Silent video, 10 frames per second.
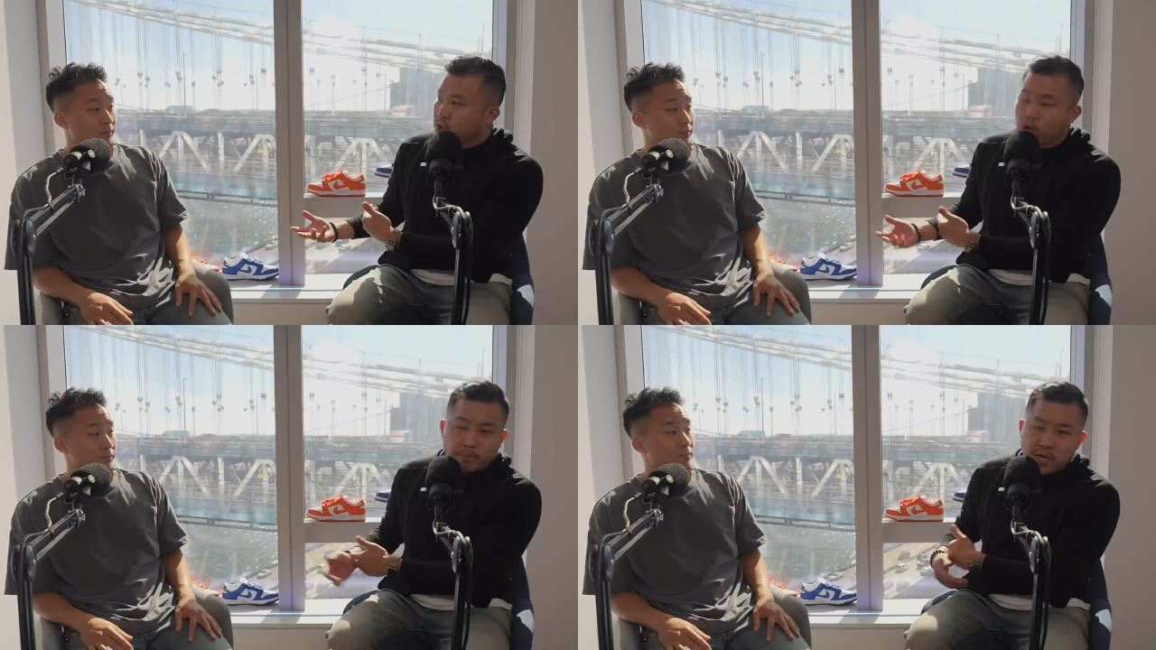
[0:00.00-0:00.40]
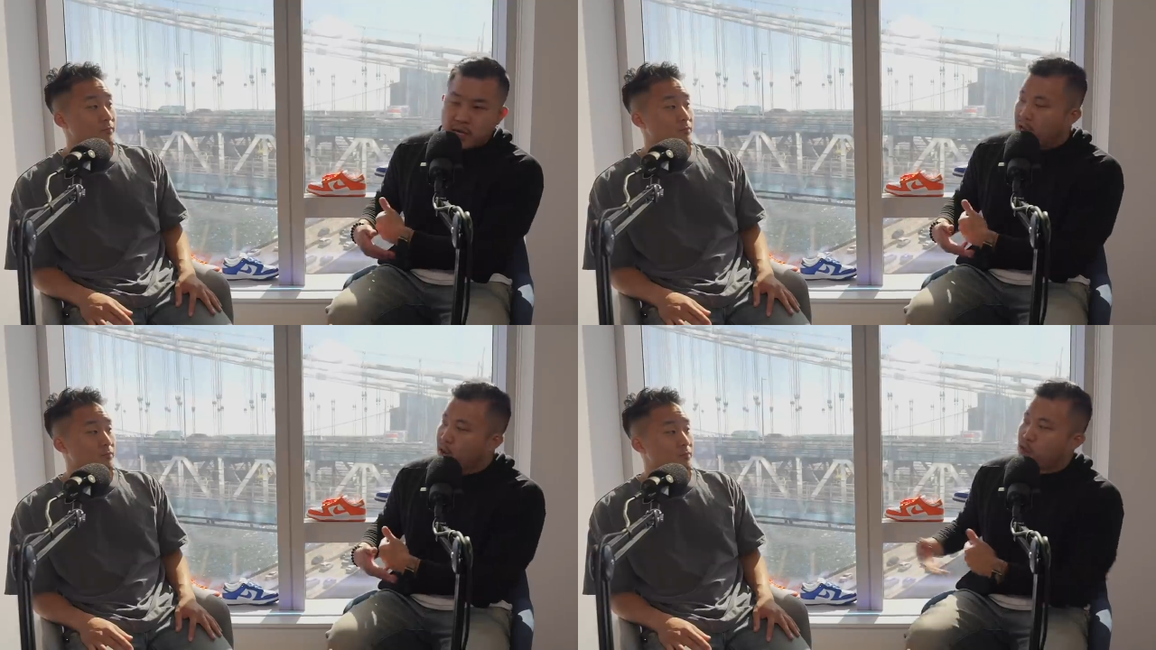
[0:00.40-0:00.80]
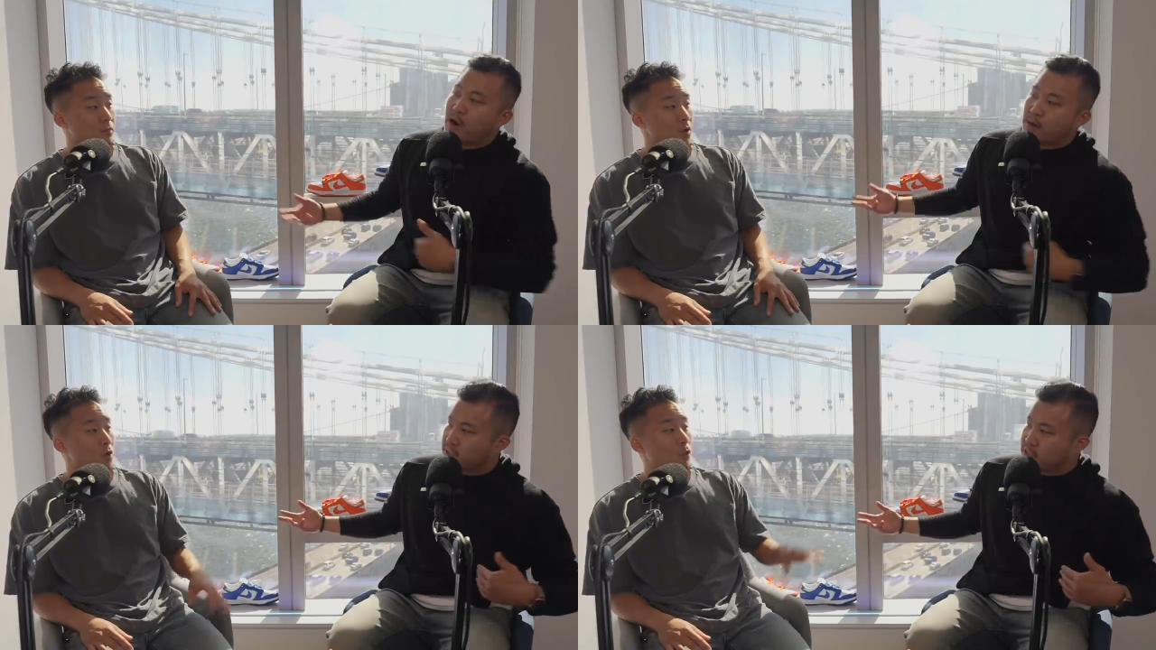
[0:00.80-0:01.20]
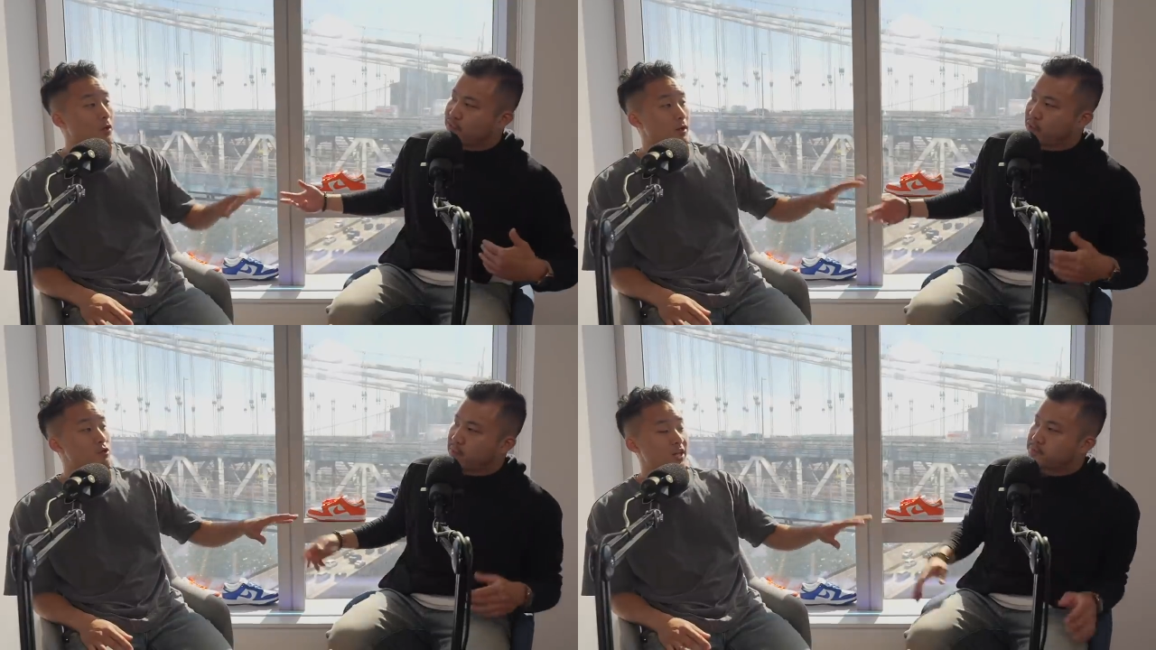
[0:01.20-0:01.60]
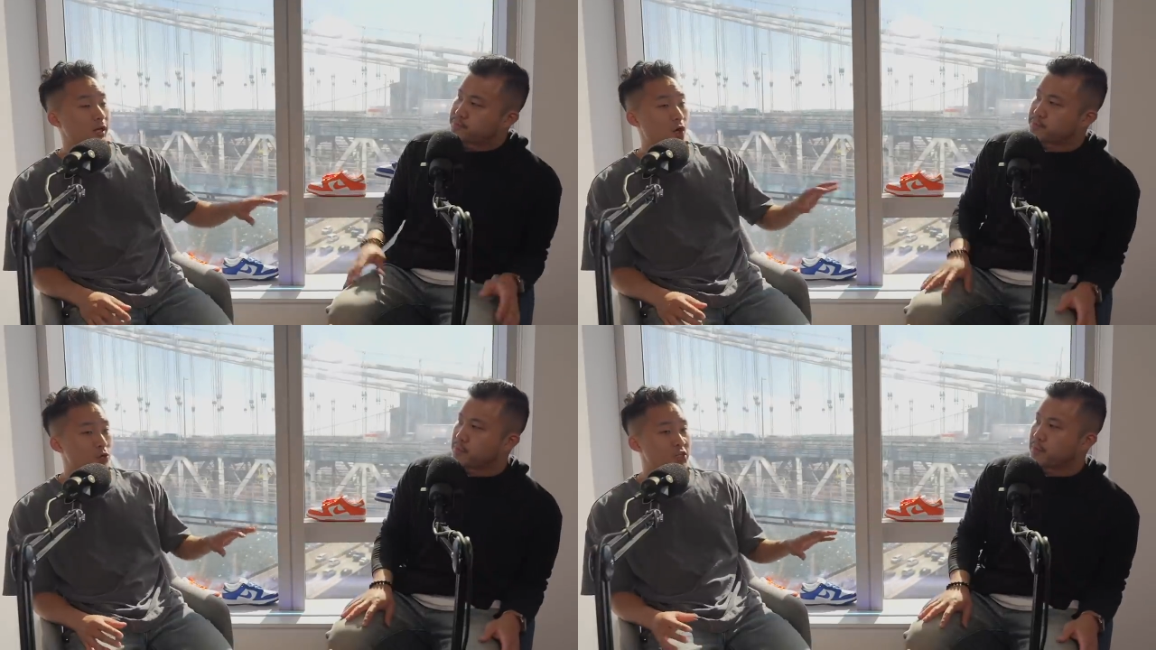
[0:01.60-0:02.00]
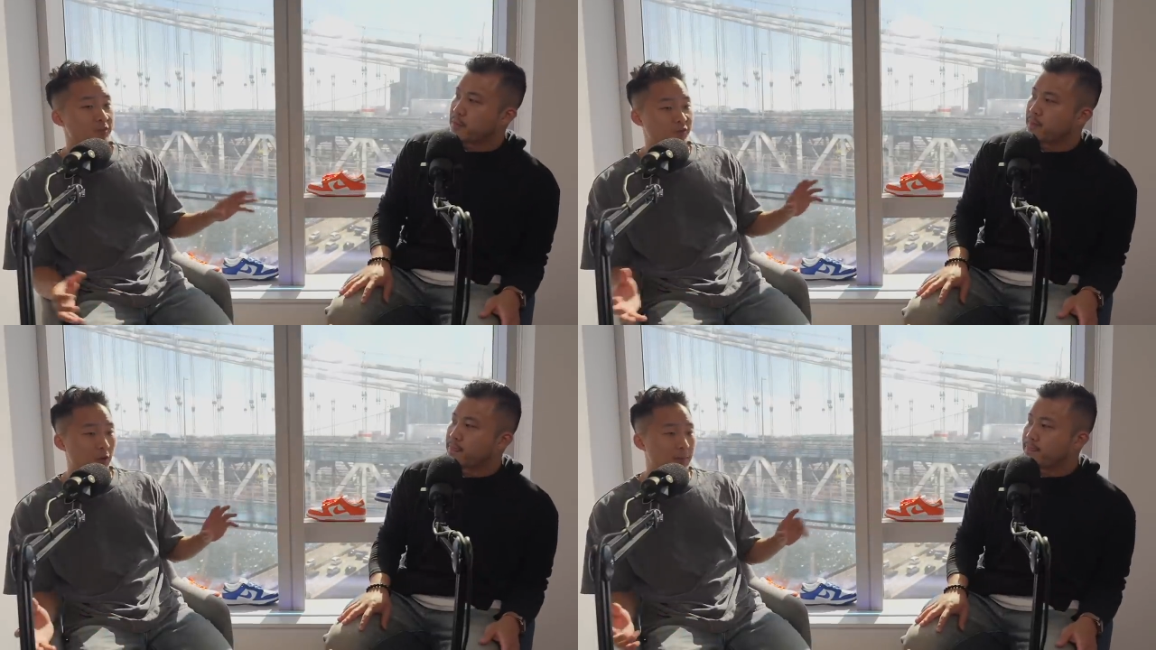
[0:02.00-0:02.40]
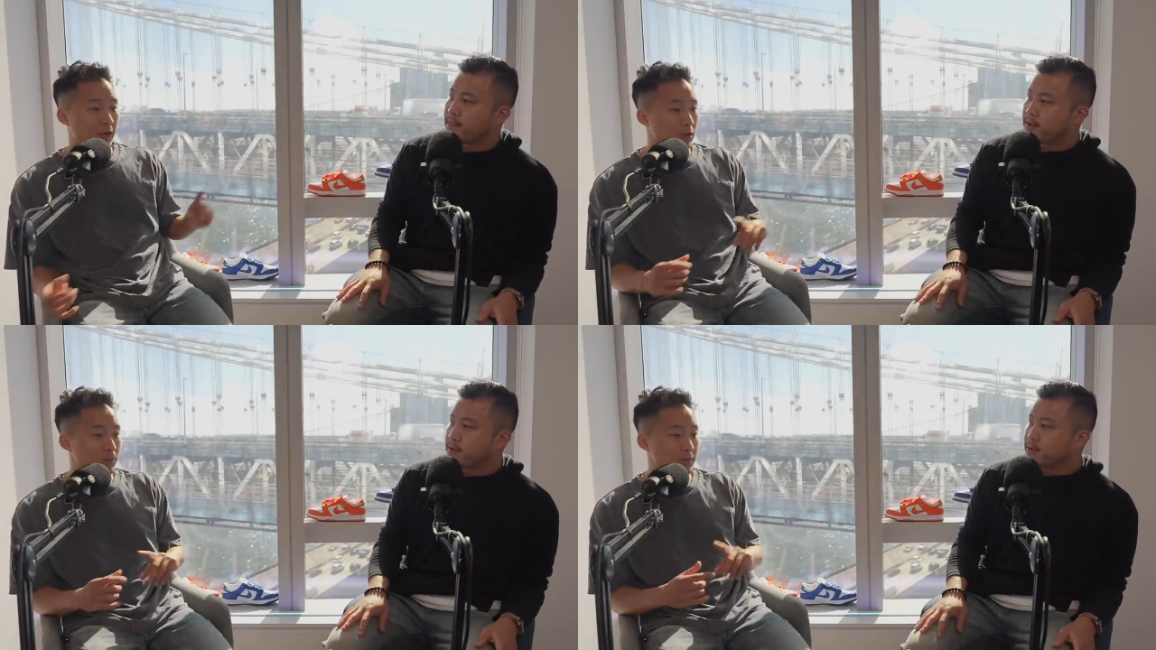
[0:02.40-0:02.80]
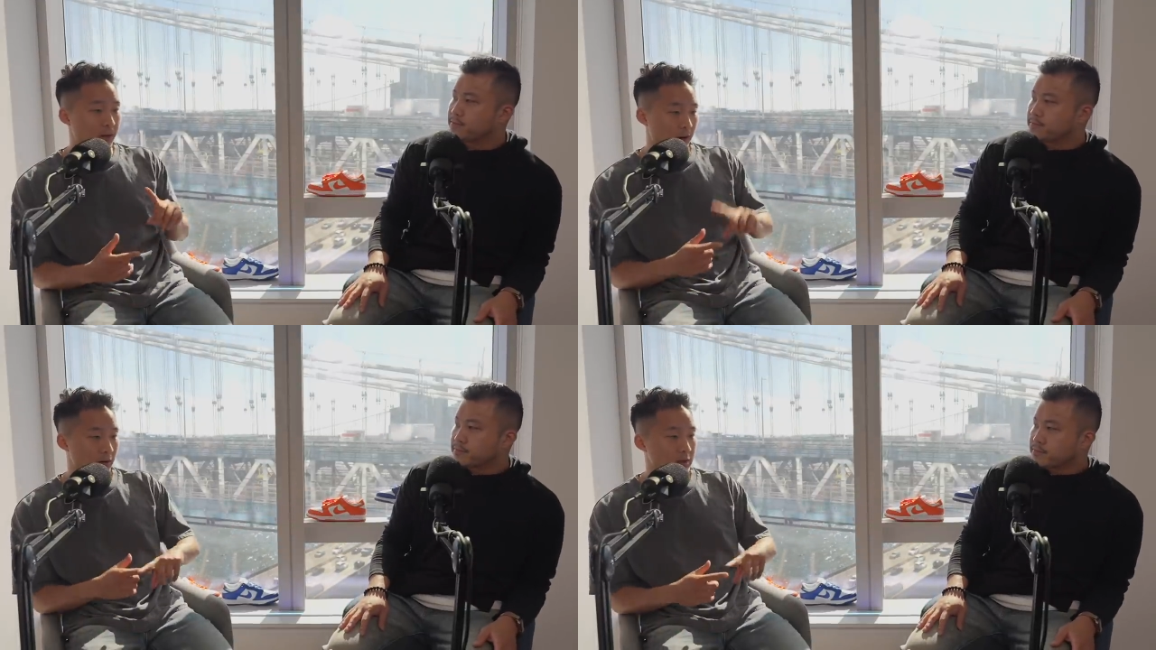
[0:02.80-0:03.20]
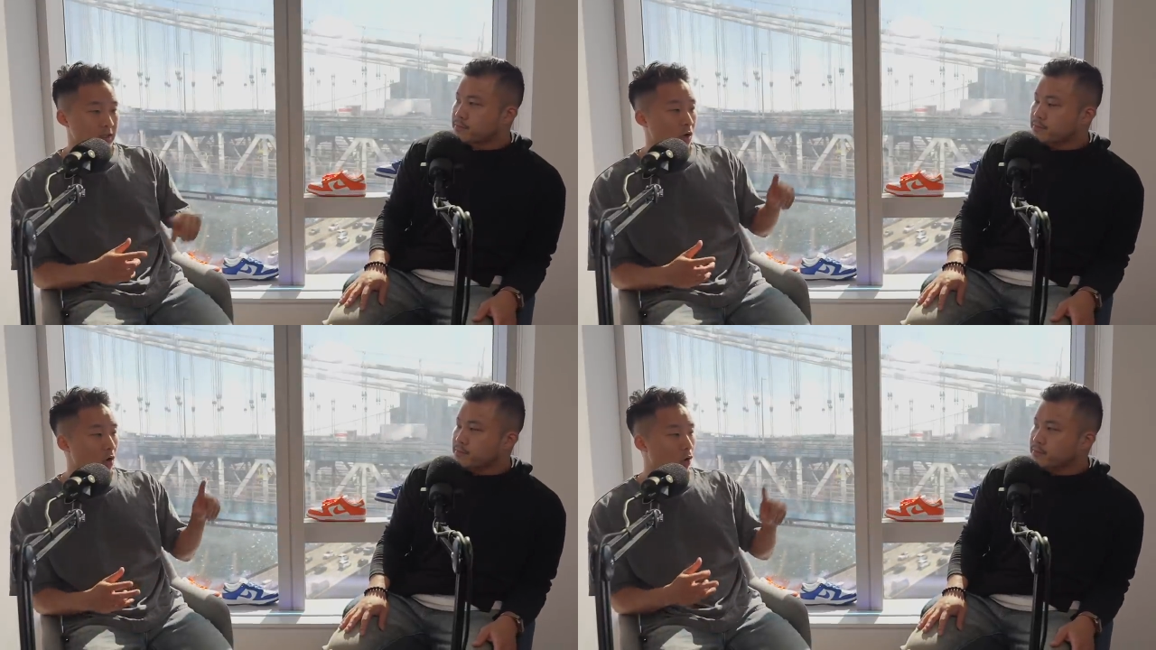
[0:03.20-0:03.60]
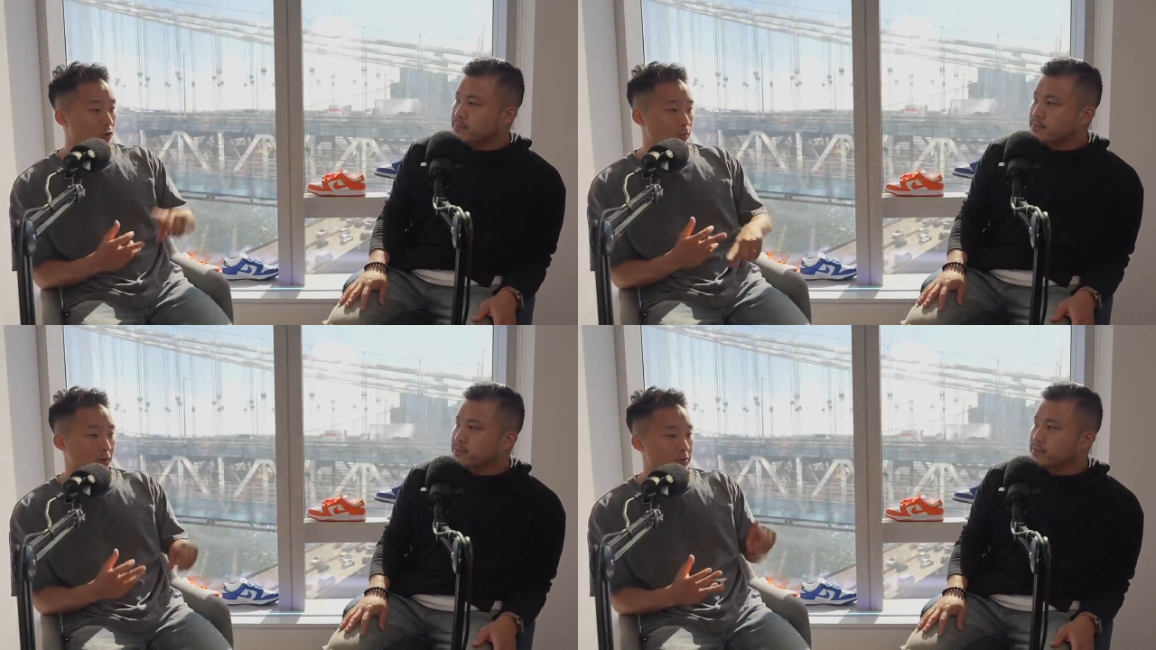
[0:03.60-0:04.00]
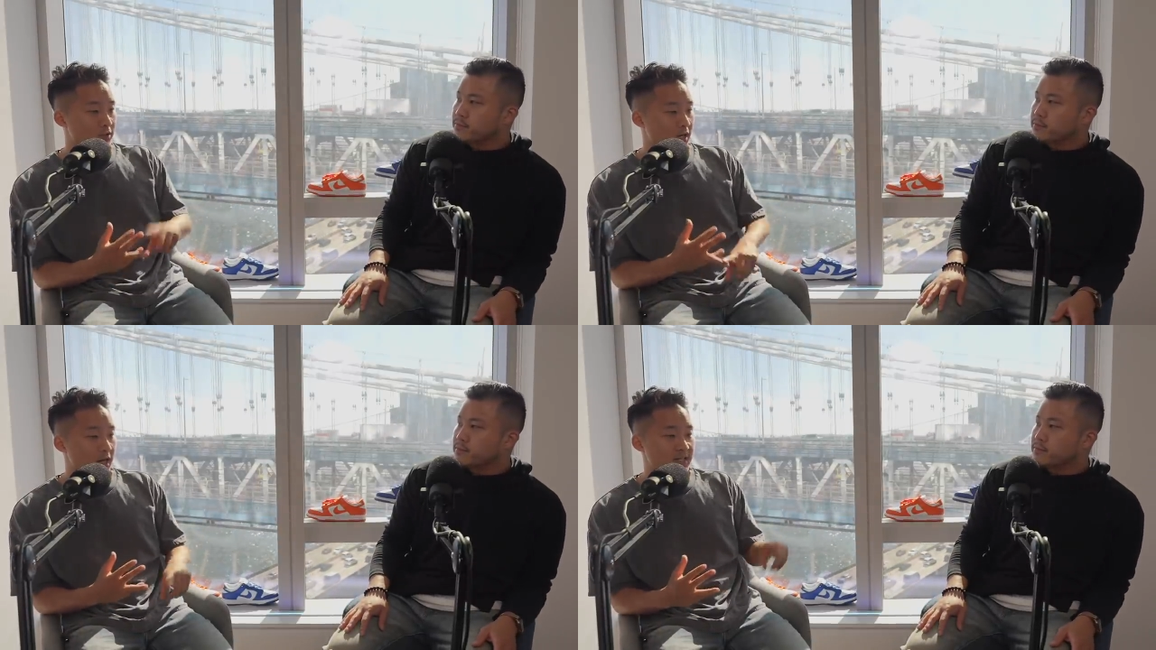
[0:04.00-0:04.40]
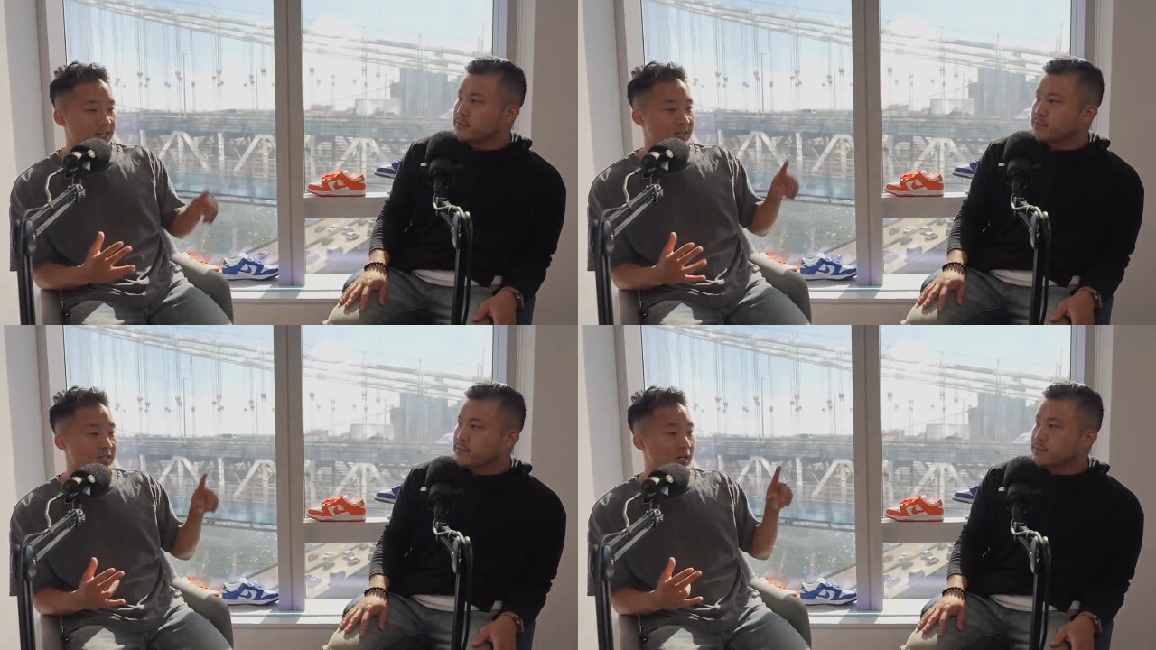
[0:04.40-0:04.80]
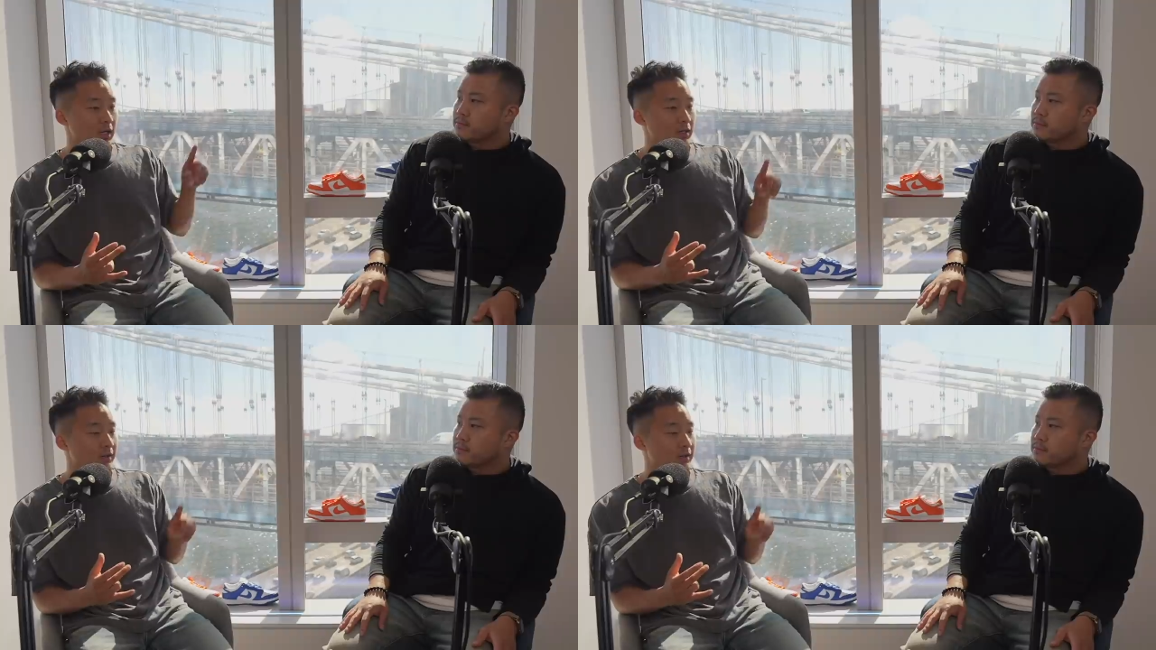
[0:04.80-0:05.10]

Speaker 1: could be incredibly different. And you're saying coaching from, it could be parents, older brothers, cousins,